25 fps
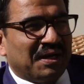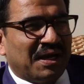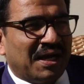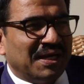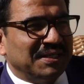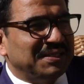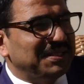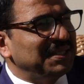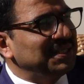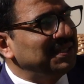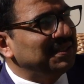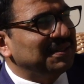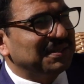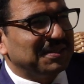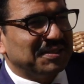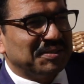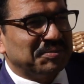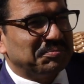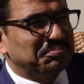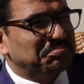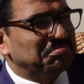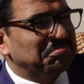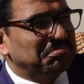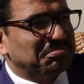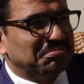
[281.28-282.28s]
I think
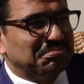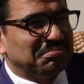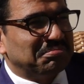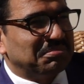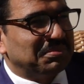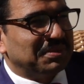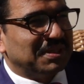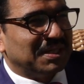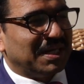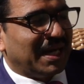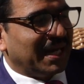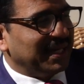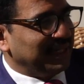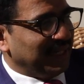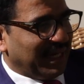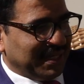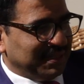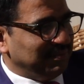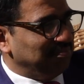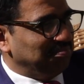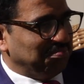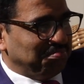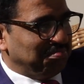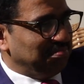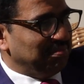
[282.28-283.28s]

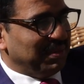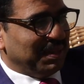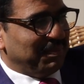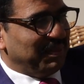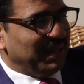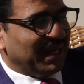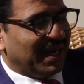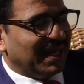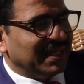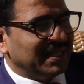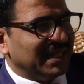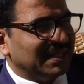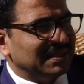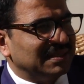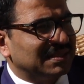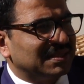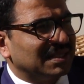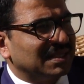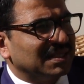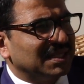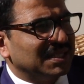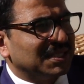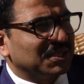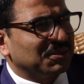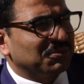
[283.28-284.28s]
maybe I
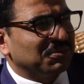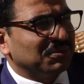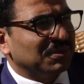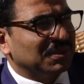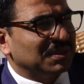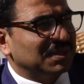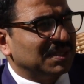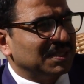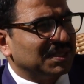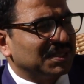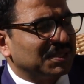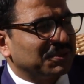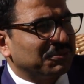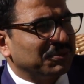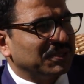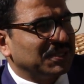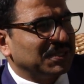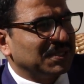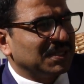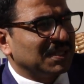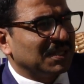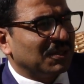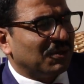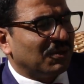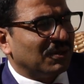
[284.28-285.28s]
answered this
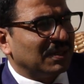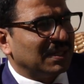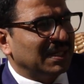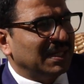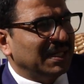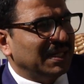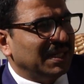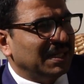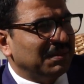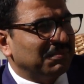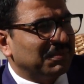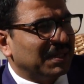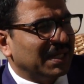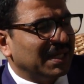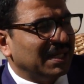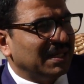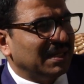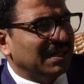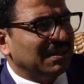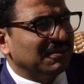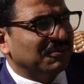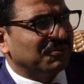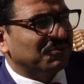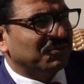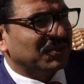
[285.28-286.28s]
question already in
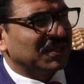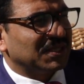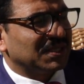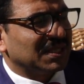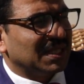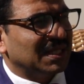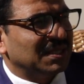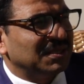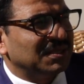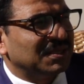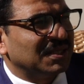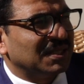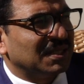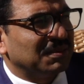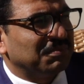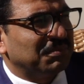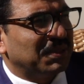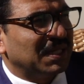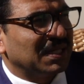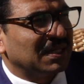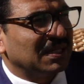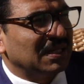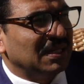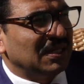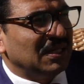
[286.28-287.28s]
my first answer,
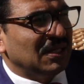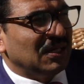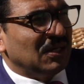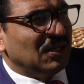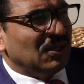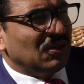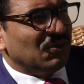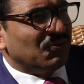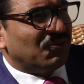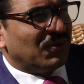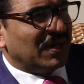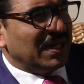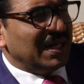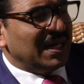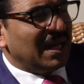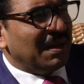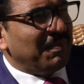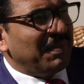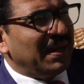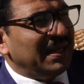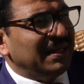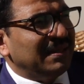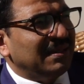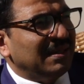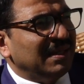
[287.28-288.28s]
but
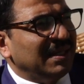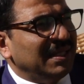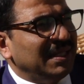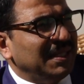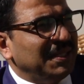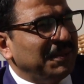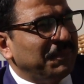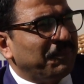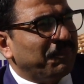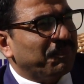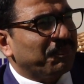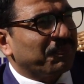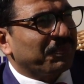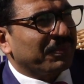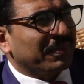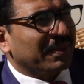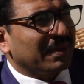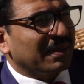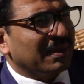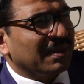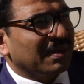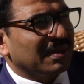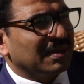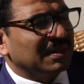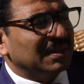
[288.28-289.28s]
fundamentally
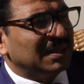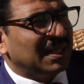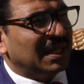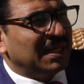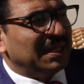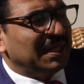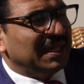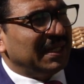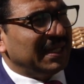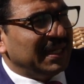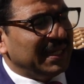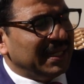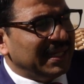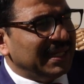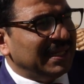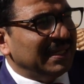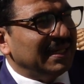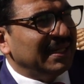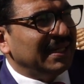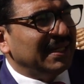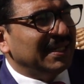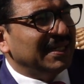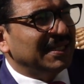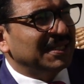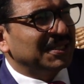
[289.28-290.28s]
the need
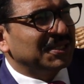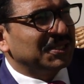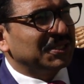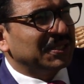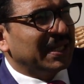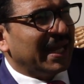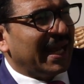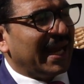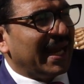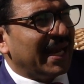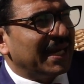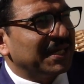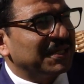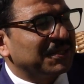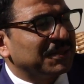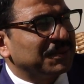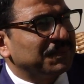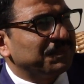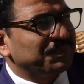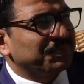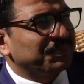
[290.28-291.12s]
is that